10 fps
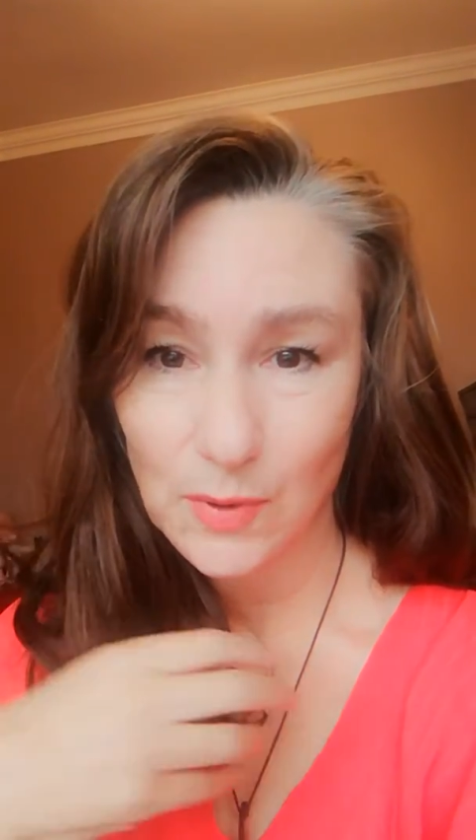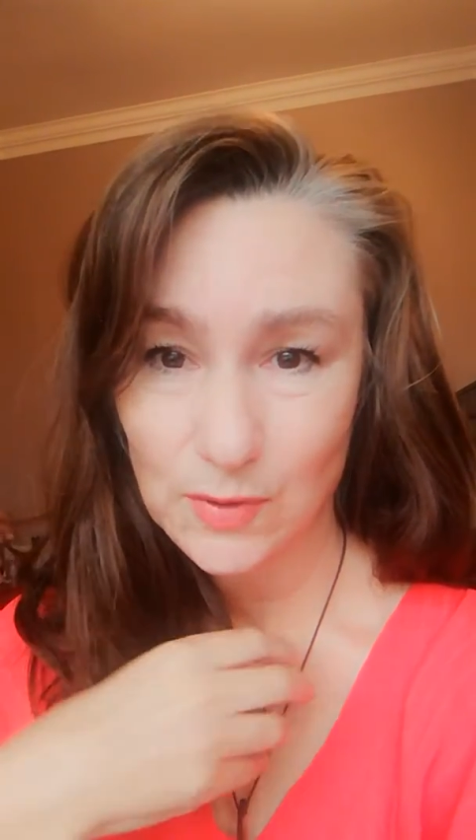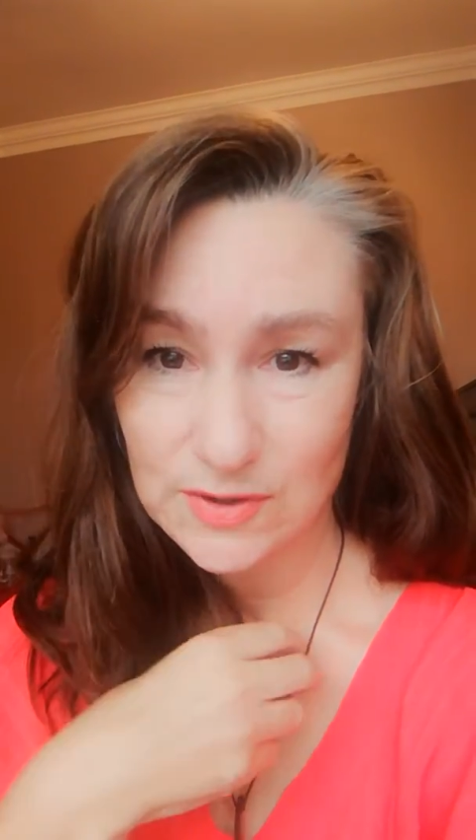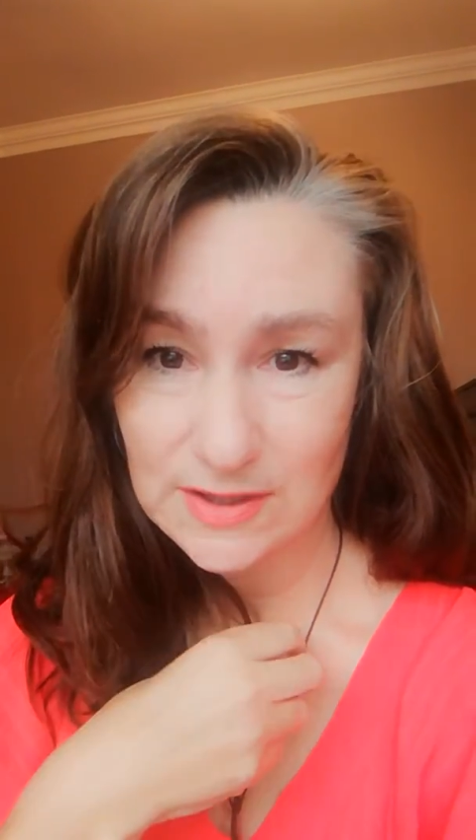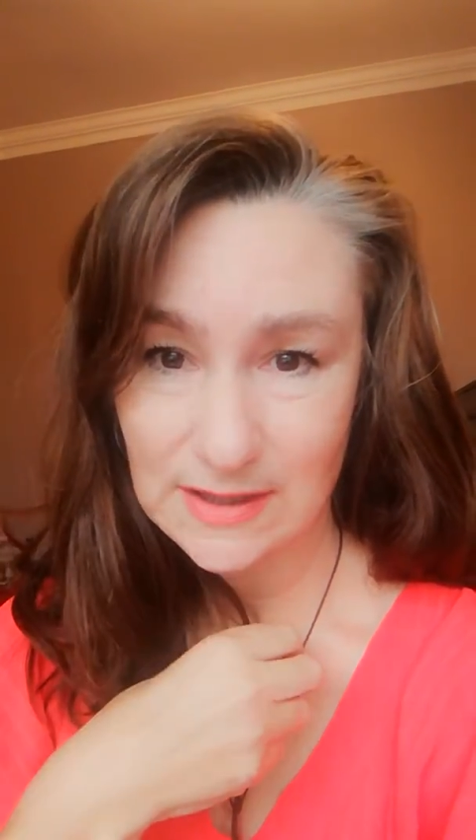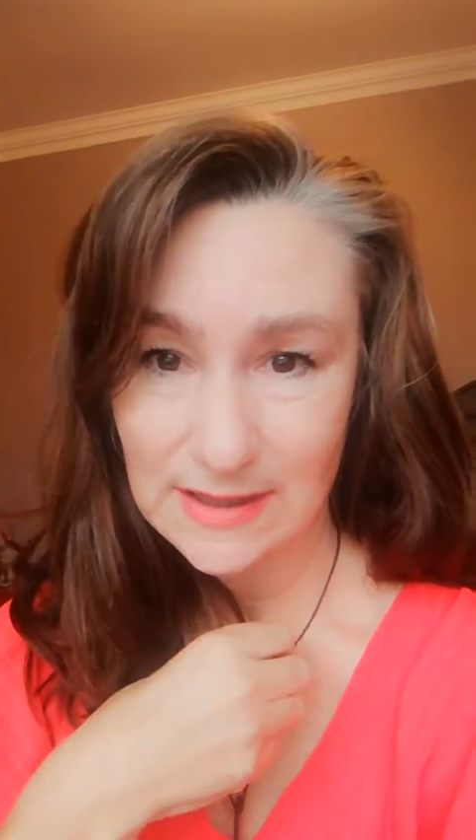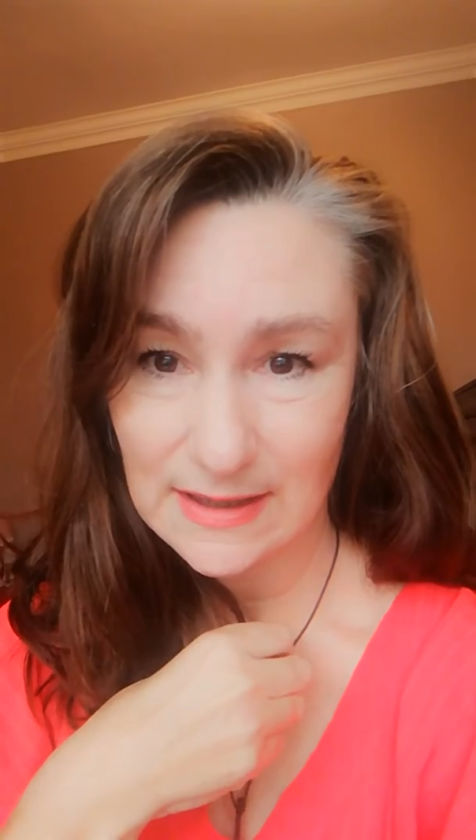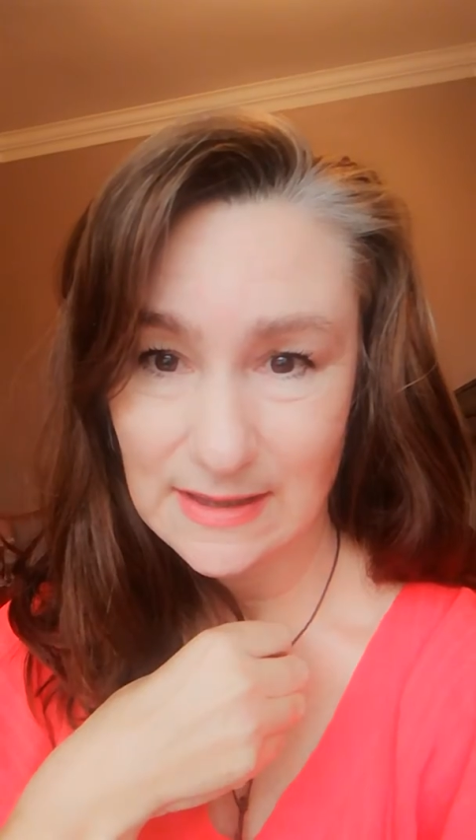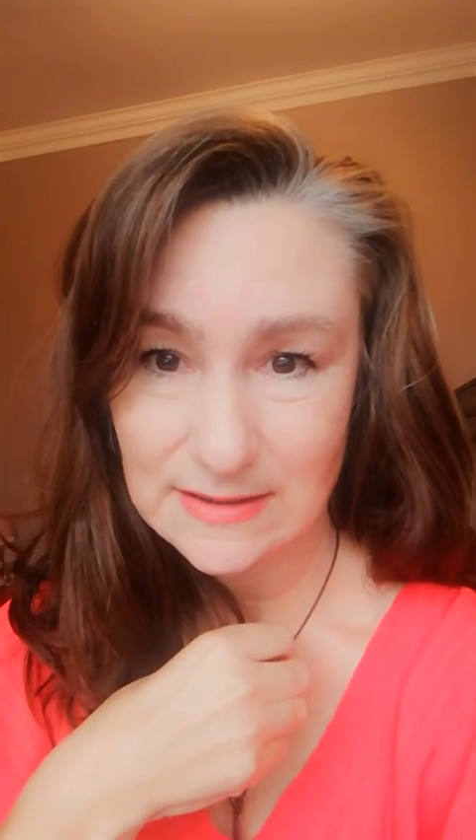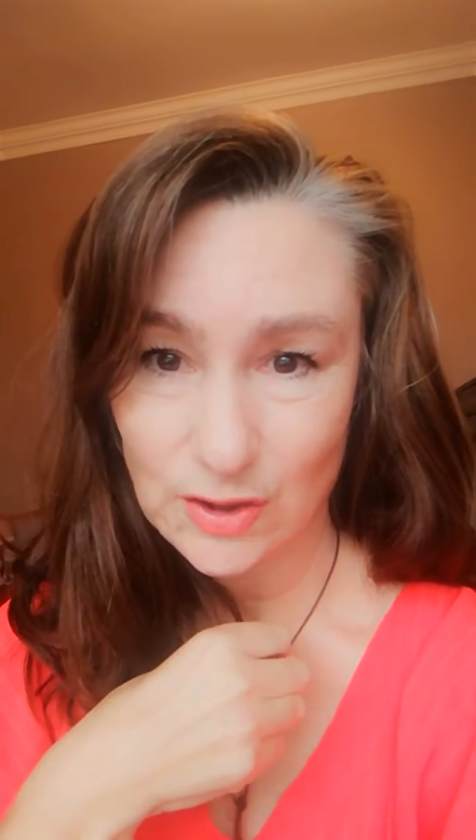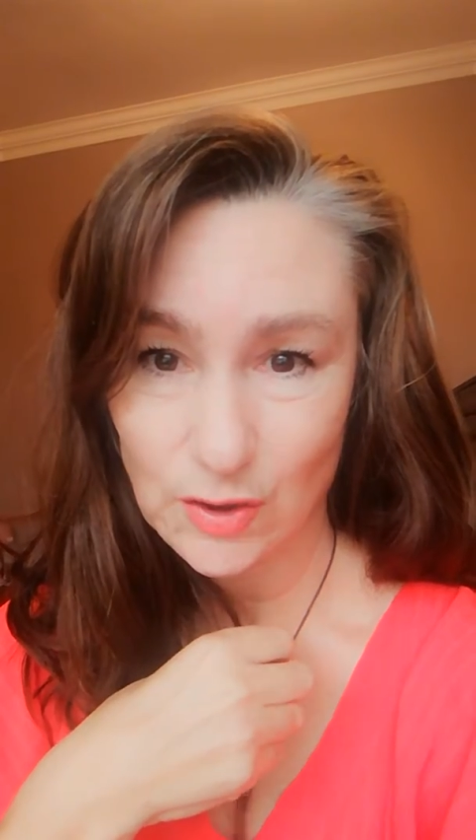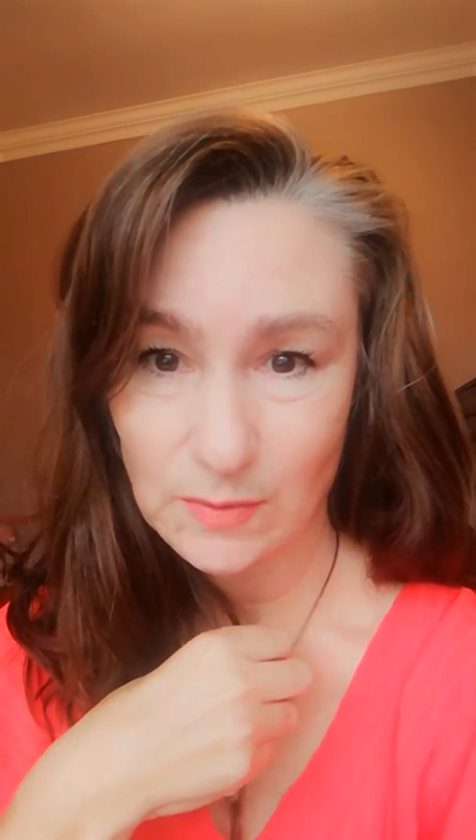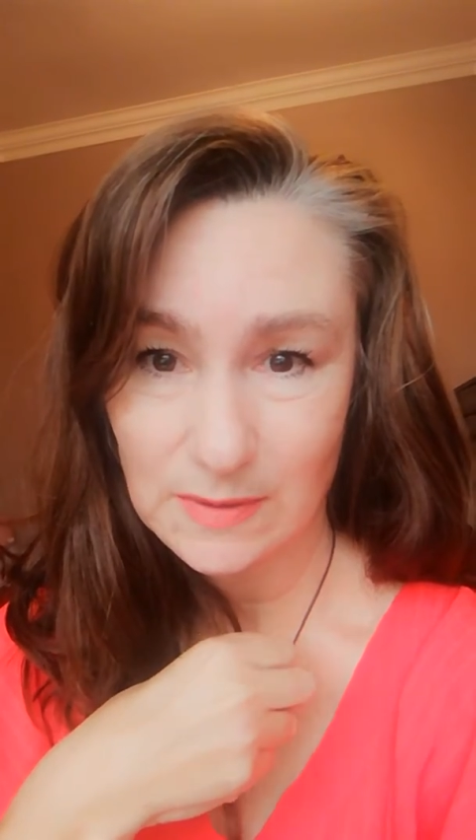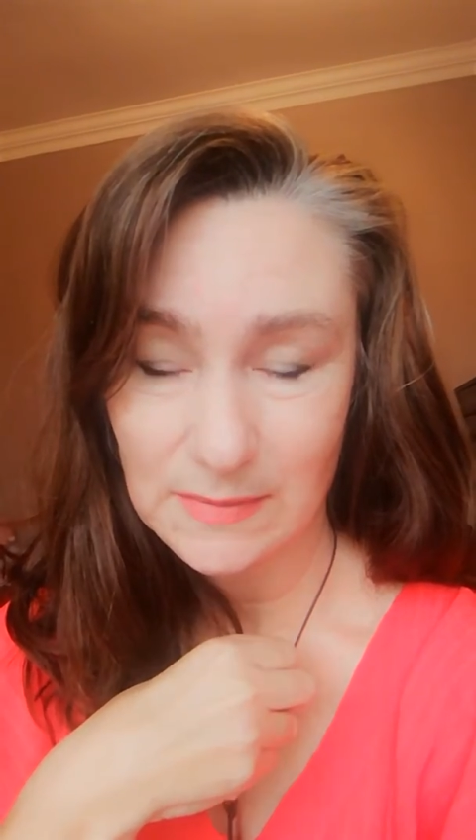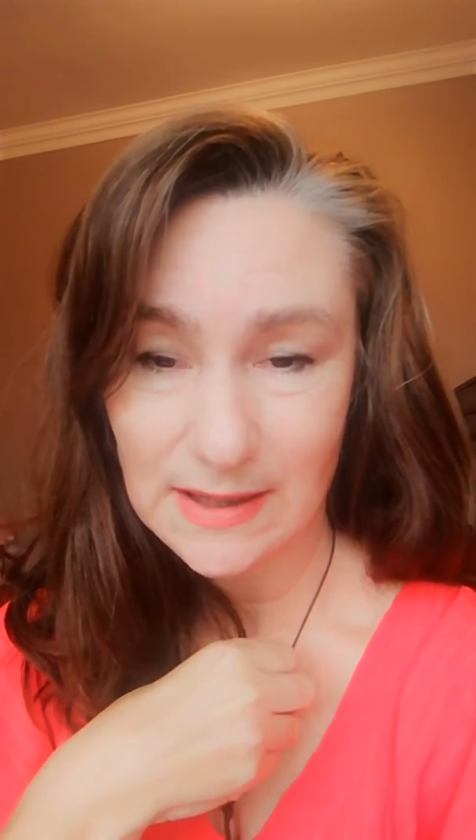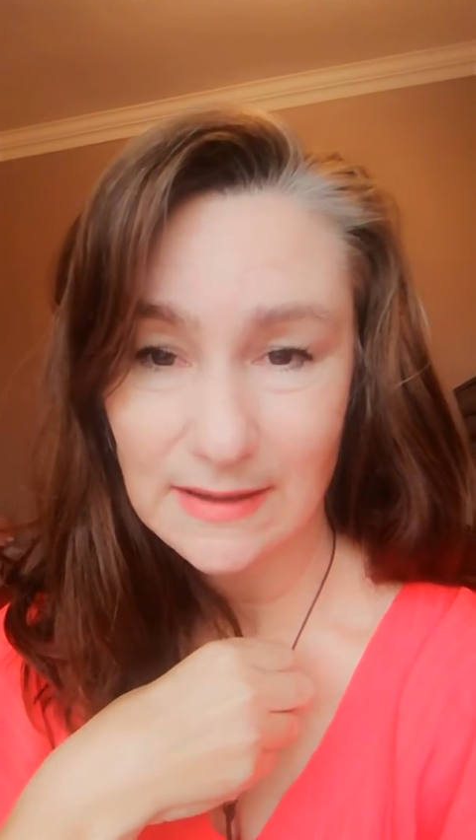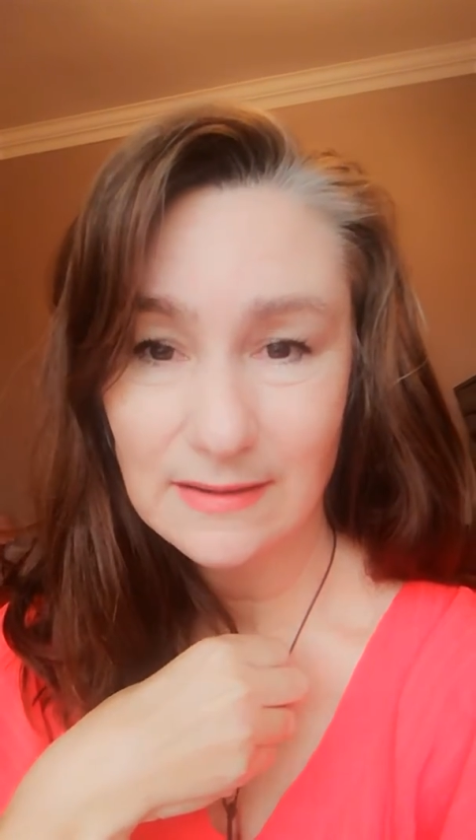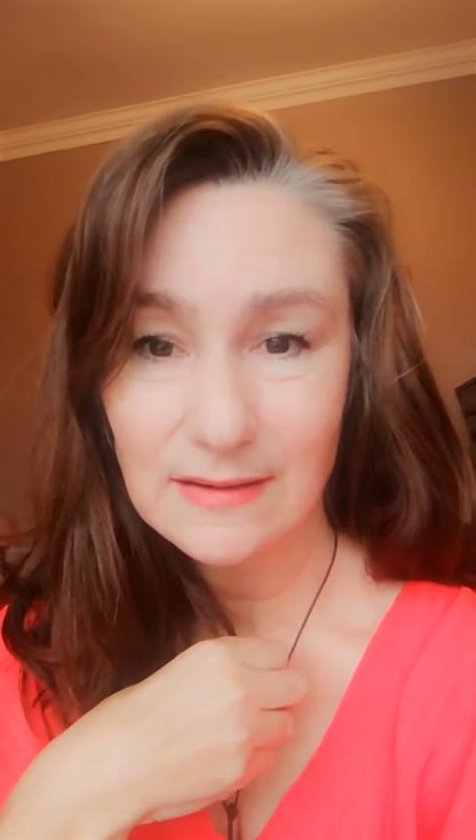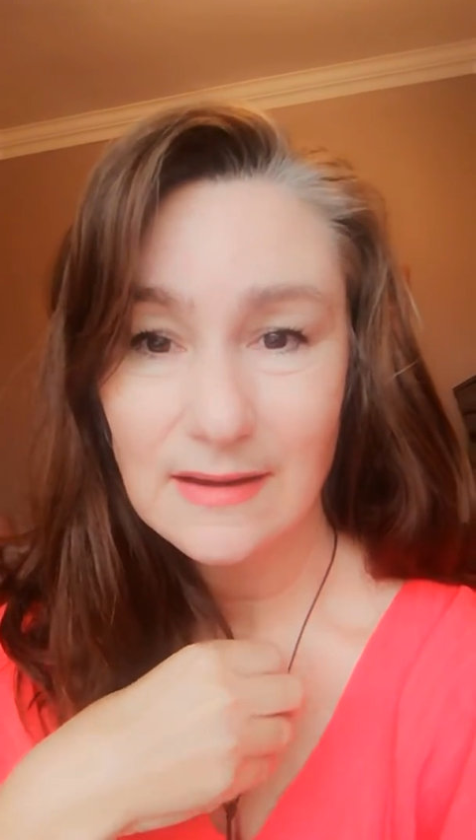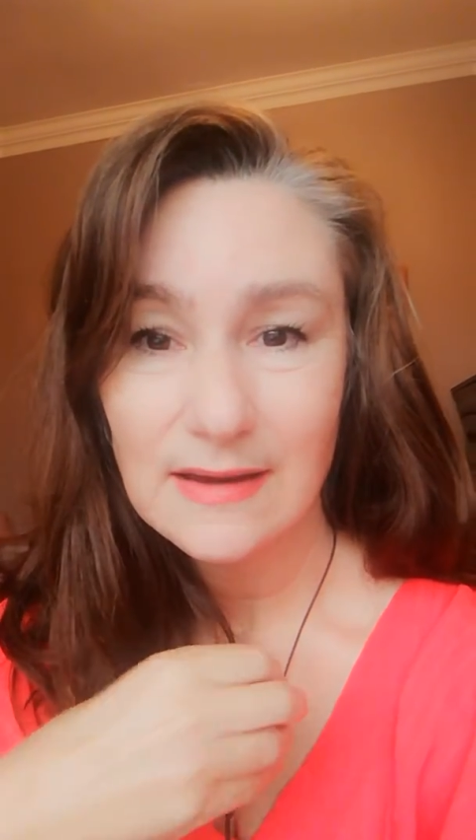personally as a human being.